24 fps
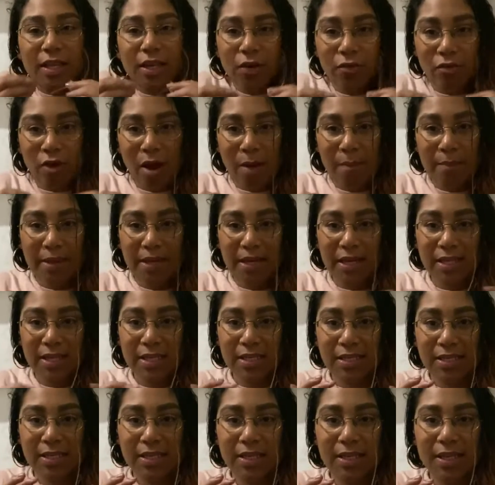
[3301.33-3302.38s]
the ground meat
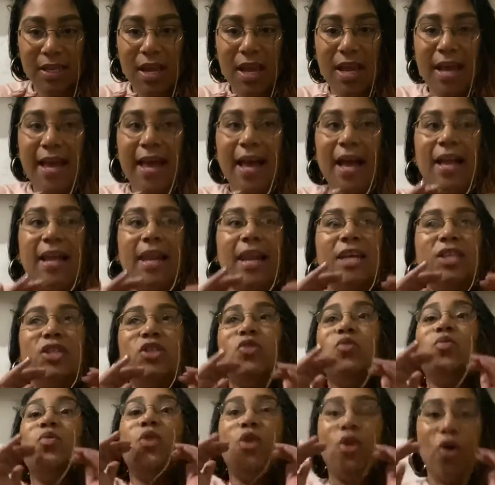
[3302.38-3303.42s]
is in it
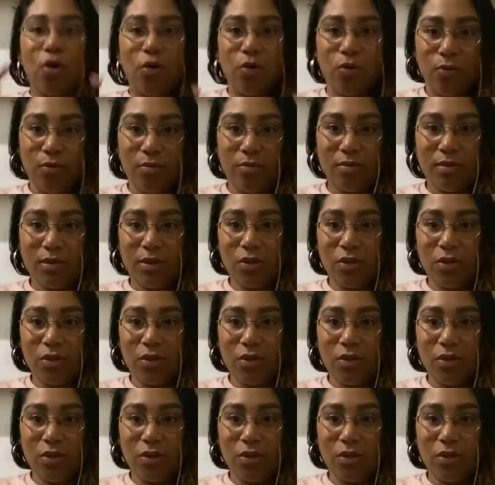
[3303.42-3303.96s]
unless you know.